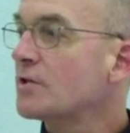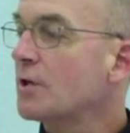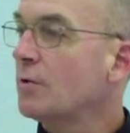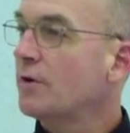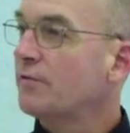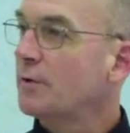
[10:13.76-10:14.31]

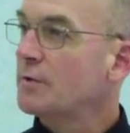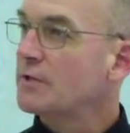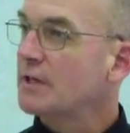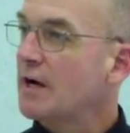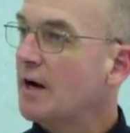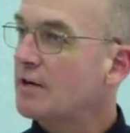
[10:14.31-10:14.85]
So if it was
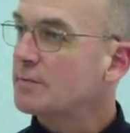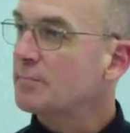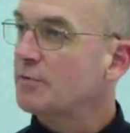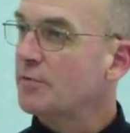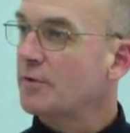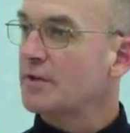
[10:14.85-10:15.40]
a
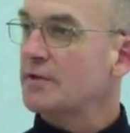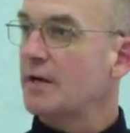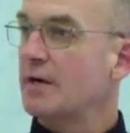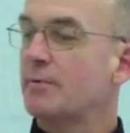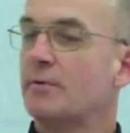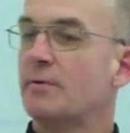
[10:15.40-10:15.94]
gospel, for
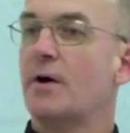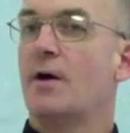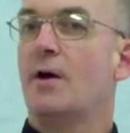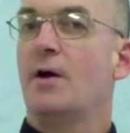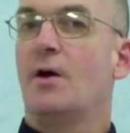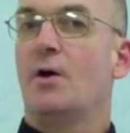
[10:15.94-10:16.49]
example,
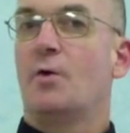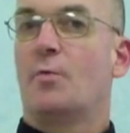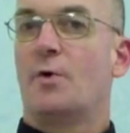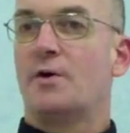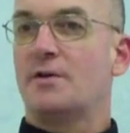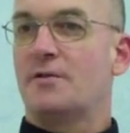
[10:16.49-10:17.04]

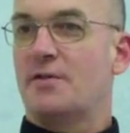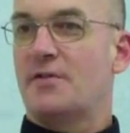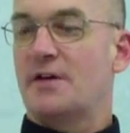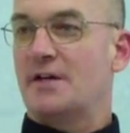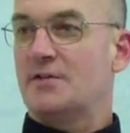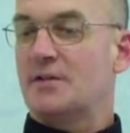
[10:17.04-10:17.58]
one of the
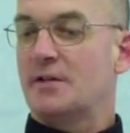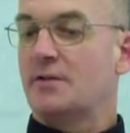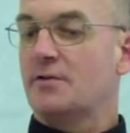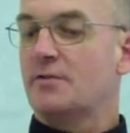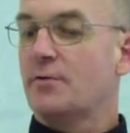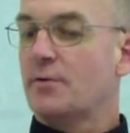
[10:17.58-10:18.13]
things they
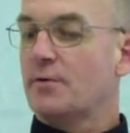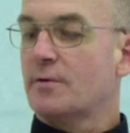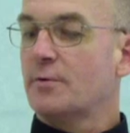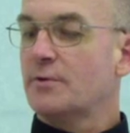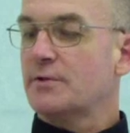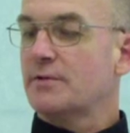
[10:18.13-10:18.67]
looked for
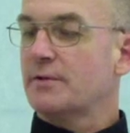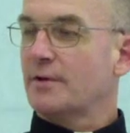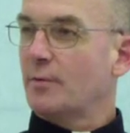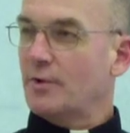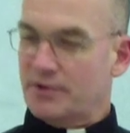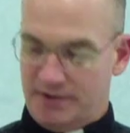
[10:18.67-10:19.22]

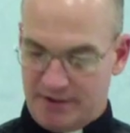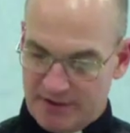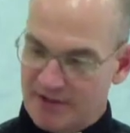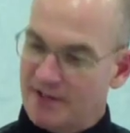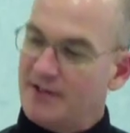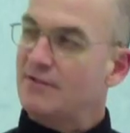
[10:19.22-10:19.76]

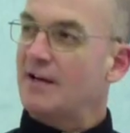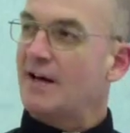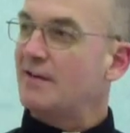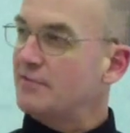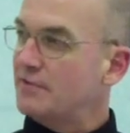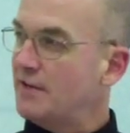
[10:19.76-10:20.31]
does it even
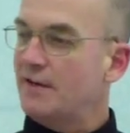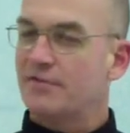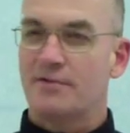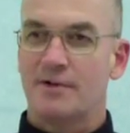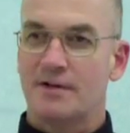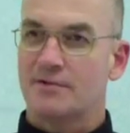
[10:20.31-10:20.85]
have the death
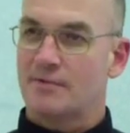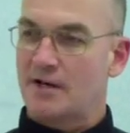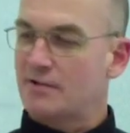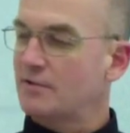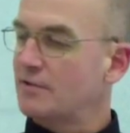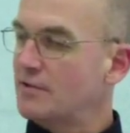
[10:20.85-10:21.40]
and
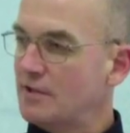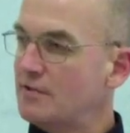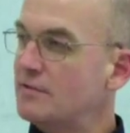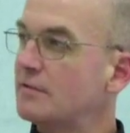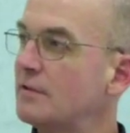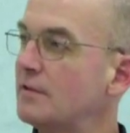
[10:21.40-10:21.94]
resurrection of
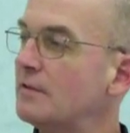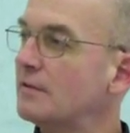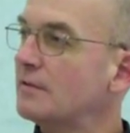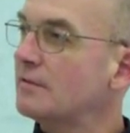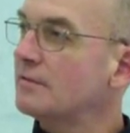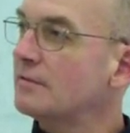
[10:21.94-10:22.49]
Jesus in it?
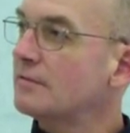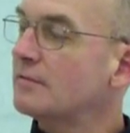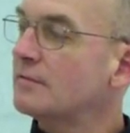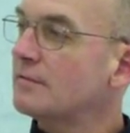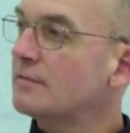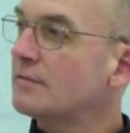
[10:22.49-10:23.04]

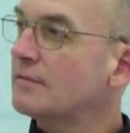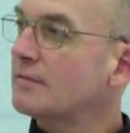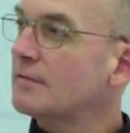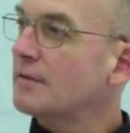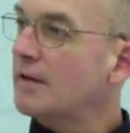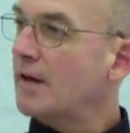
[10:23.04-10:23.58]

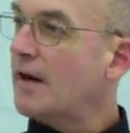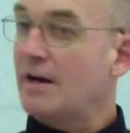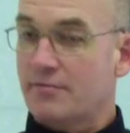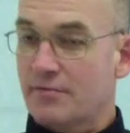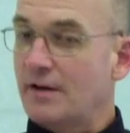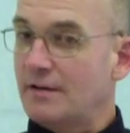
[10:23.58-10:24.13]
Now,
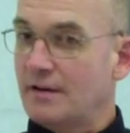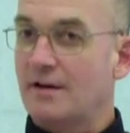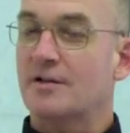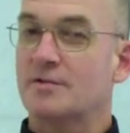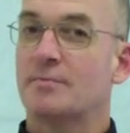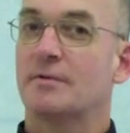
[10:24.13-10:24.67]
I've read the
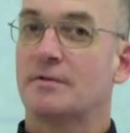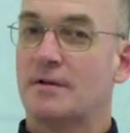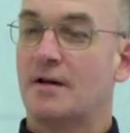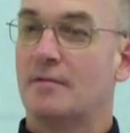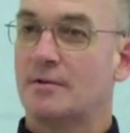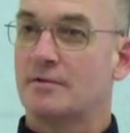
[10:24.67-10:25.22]
Gospel of
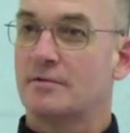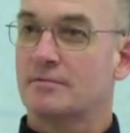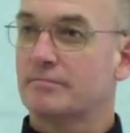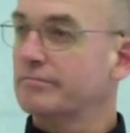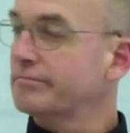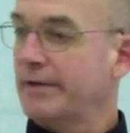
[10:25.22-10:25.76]
Thomas.
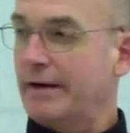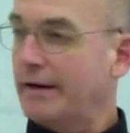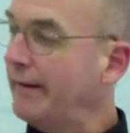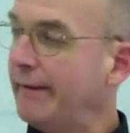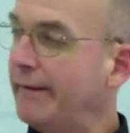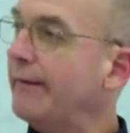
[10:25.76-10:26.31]
It
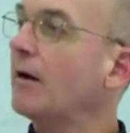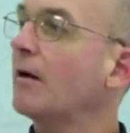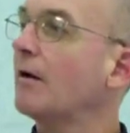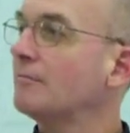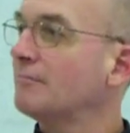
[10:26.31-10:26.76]
ain't in there.